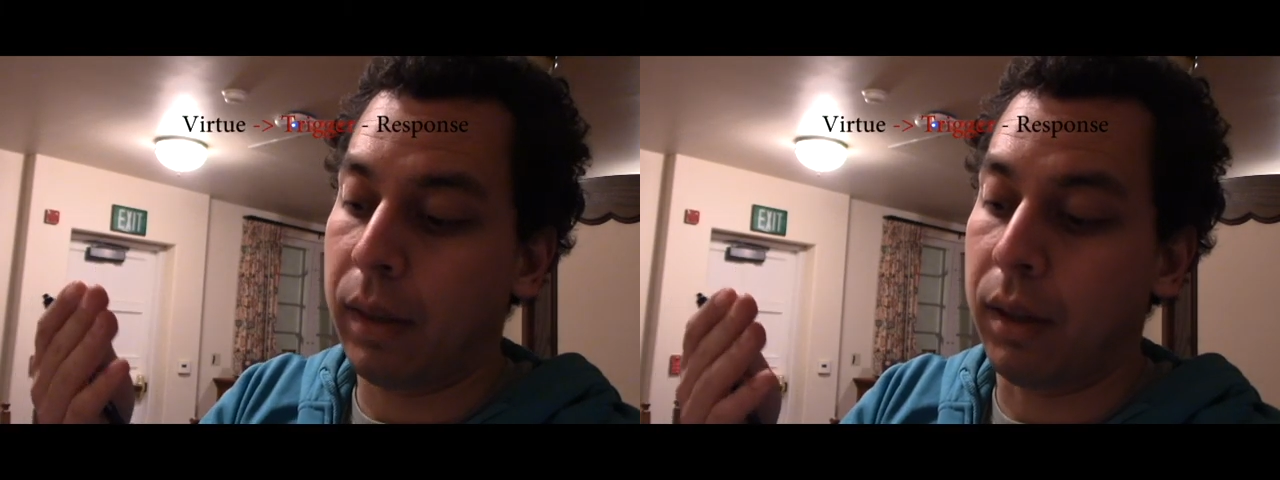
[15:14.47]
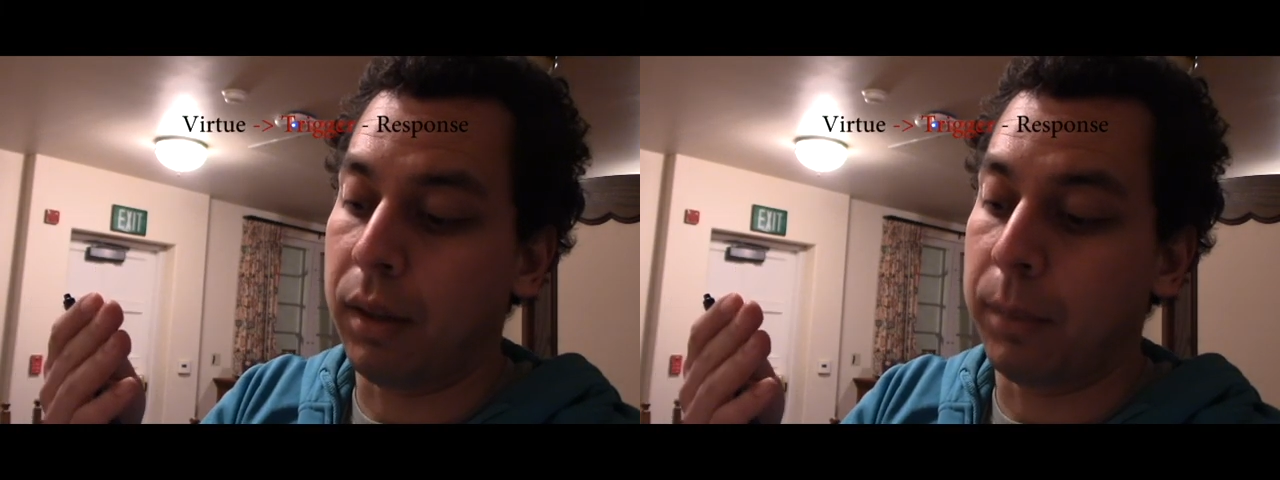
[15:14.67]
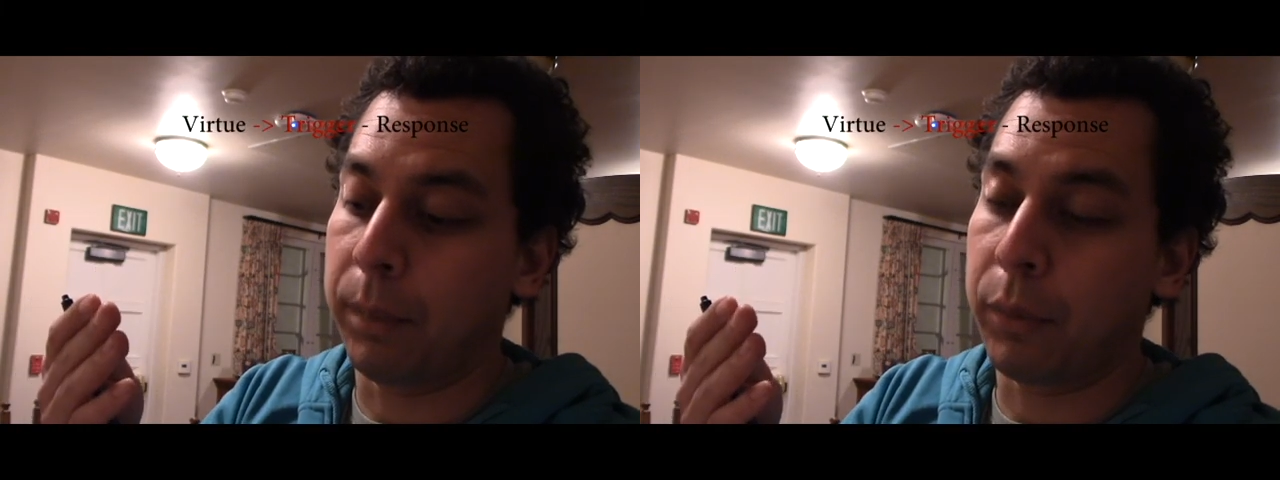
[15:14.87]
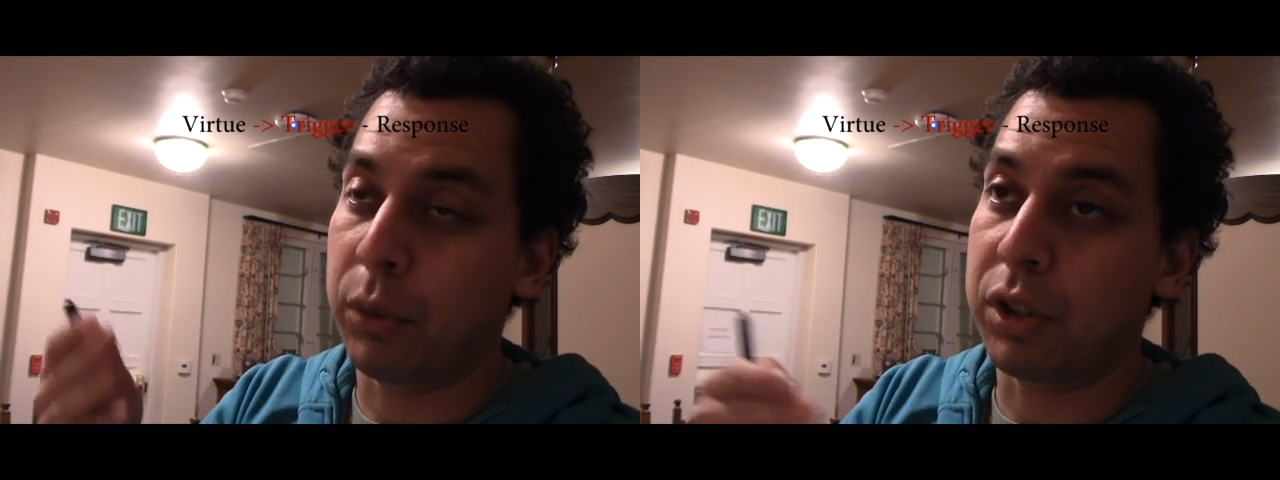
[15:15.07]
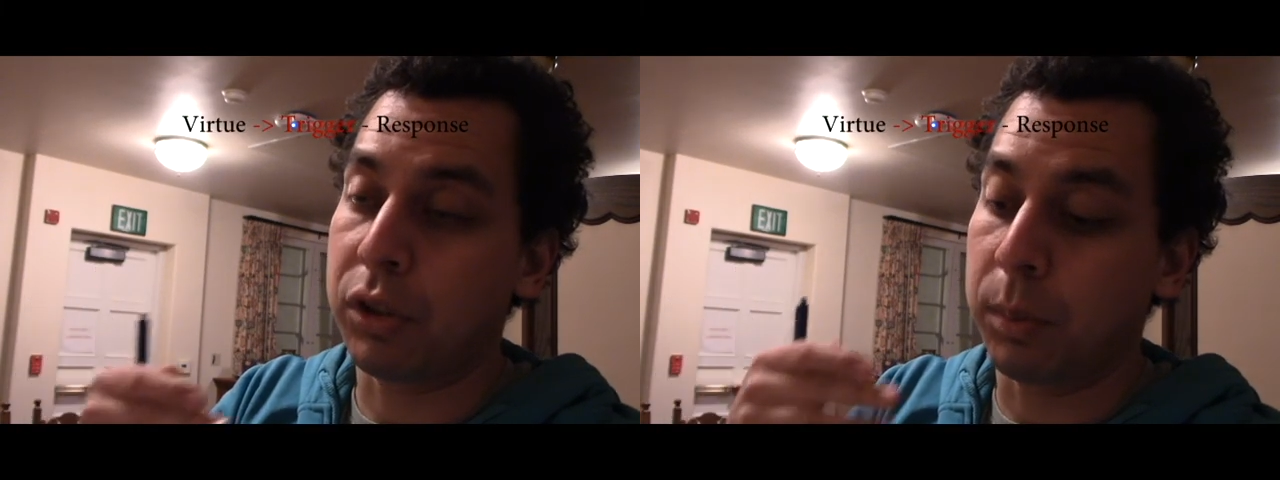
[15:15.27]
um,
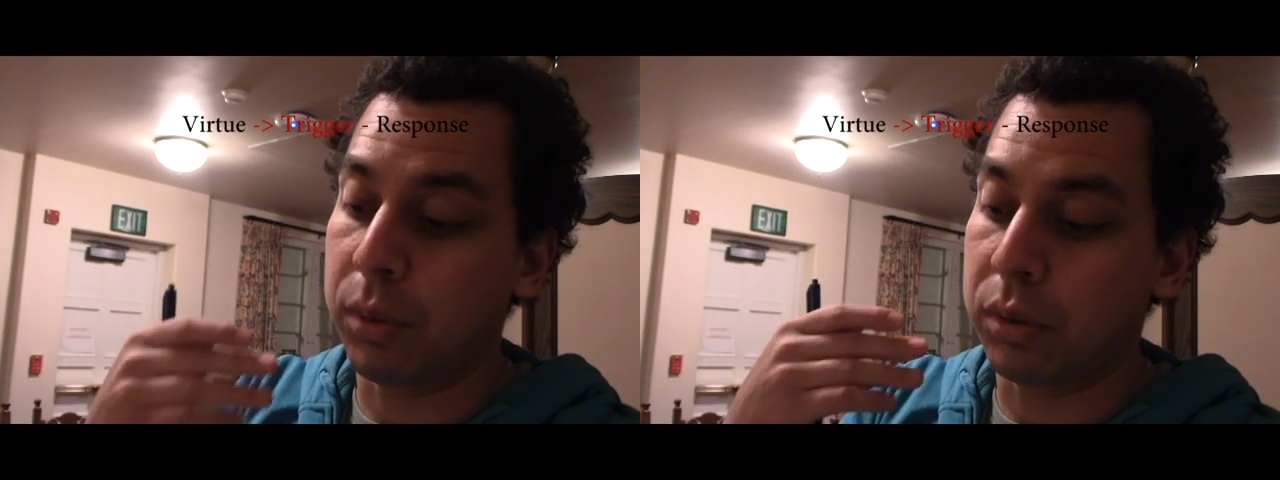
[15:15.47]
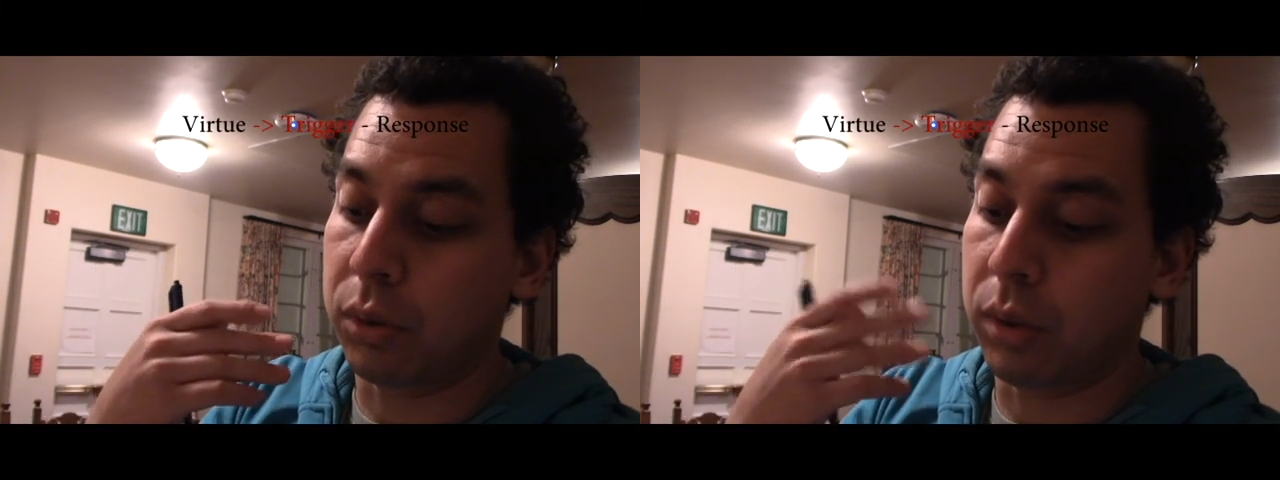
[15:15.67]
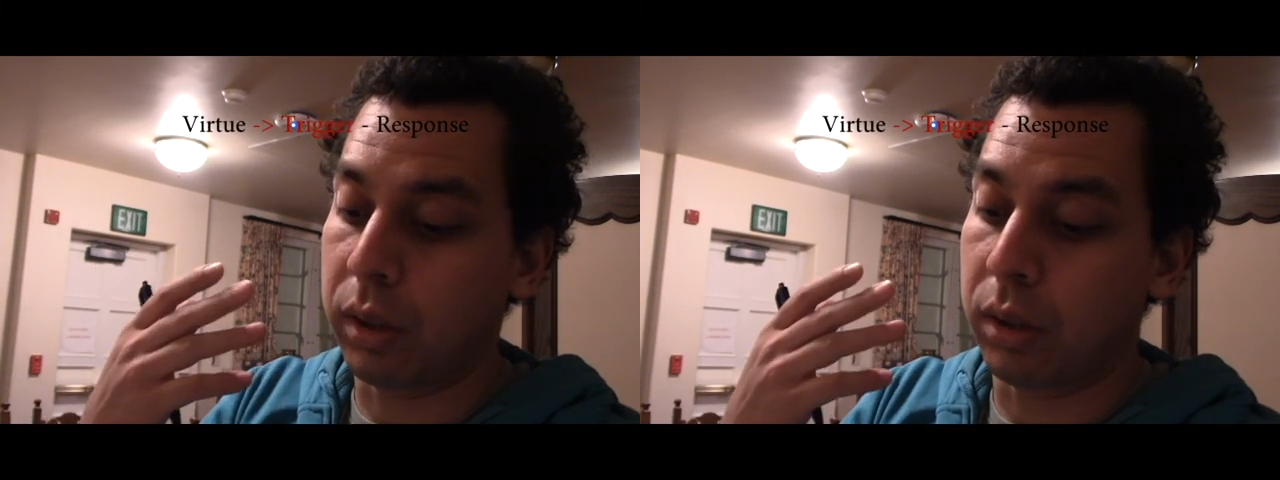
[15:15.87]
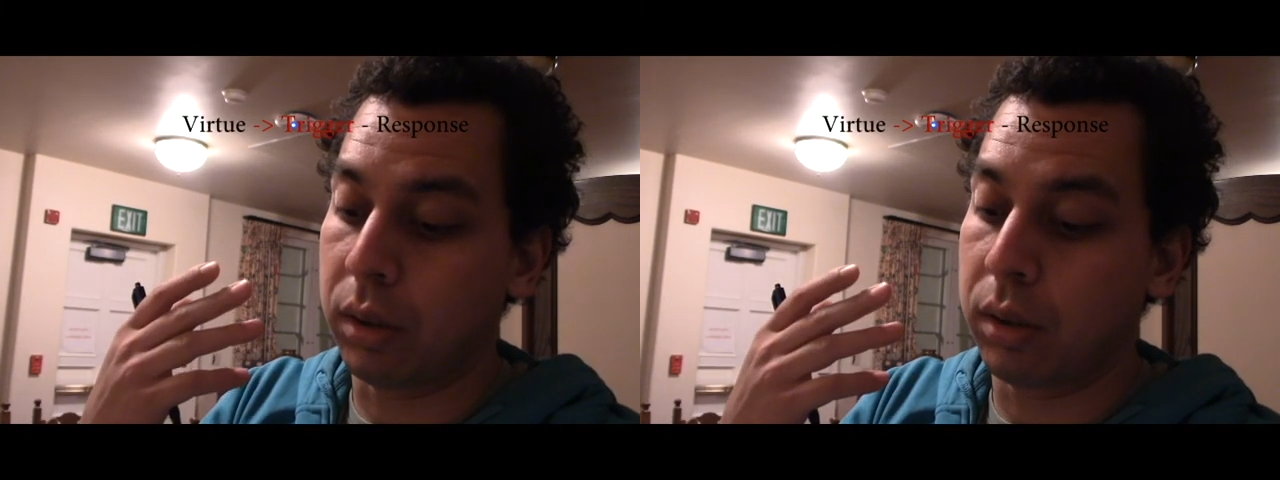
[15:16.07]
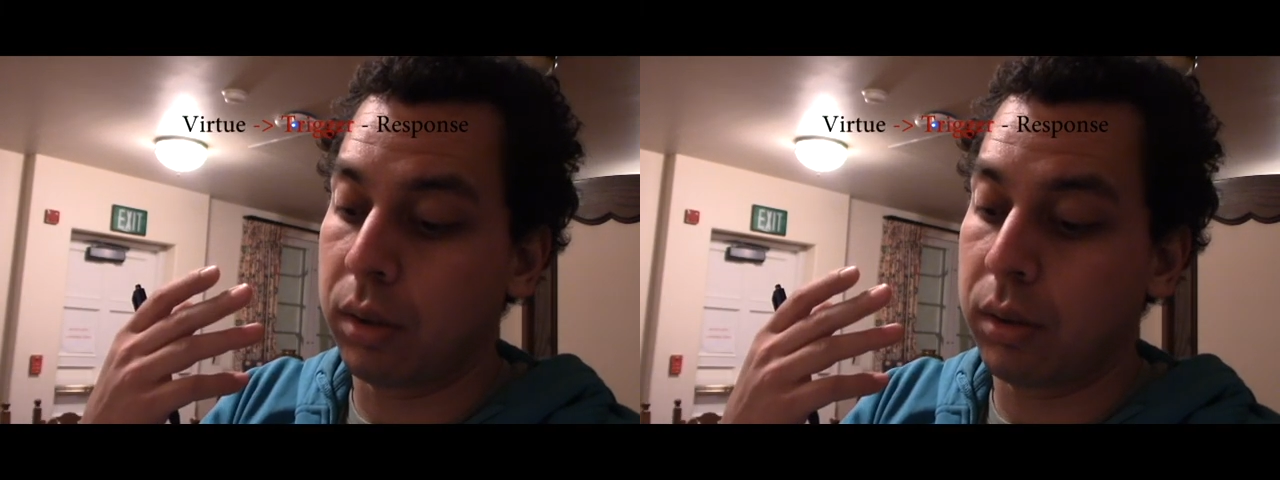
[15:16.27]
which is supposed to trigger